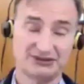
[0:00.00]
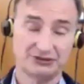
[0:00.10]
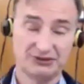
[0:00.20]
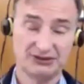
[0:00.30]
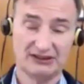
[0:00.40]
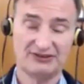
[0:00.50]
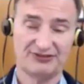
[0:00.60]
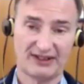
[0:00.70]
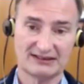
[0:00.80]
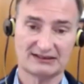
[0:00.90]
really
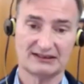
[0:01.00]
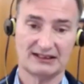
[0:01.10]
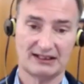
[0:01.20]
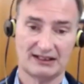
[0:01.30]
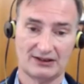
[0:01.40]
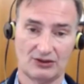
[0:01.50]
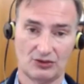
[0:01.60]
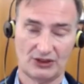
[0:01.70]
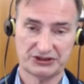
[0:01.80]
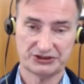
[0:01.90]
fascinating
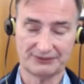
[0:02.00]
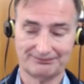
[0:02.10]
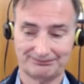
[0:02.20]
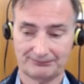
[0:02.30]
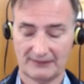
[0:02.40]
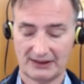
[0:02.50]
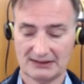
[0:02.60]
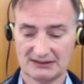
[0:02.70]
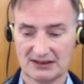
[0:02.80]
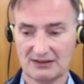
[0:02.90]
question. It's
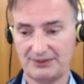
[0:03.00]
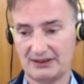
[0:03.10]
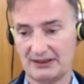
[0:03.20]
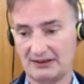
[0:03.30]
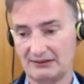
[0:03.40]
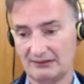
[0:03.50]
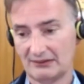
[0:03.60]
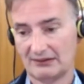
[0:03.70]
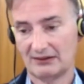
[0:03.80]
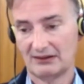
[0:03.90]
going to be
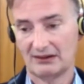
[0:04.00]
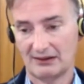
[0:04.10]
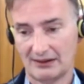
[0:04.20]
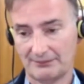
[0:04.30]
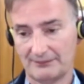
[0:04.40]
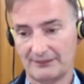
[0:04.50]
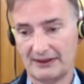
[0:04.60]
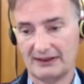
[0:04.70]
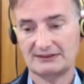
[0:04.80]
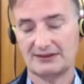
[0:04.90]
a
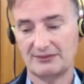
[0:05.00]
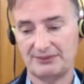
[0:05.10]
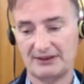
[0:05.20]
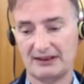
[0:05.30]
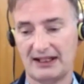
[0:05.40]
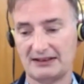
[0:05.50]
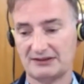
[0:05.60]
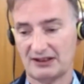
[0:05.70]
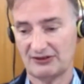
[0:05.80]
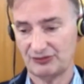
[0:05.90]

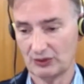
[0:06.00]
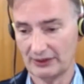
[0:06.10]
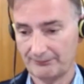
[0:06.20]
tough one.